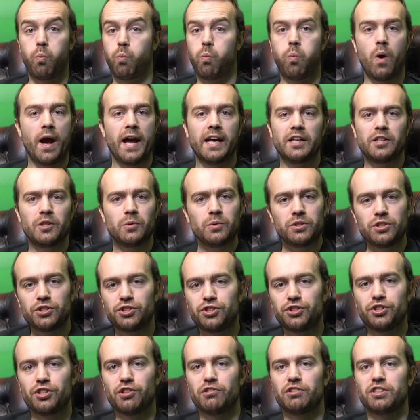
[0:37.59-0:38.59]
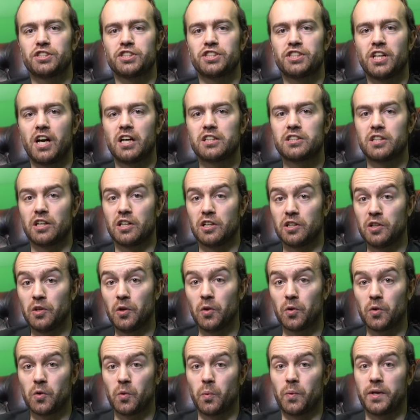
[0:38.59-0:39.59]
Where do insurers start to
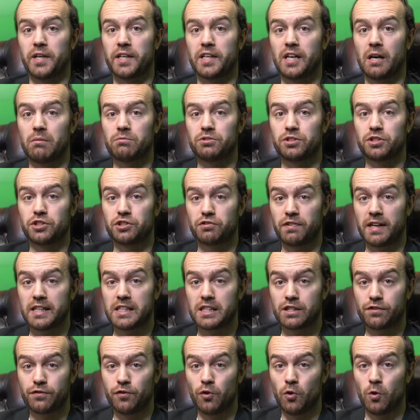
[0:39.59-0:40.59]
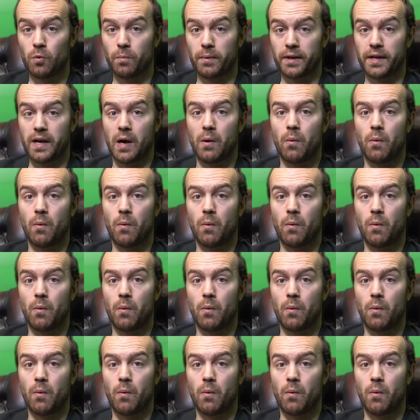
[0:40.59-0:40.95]
look when it comes to transforming,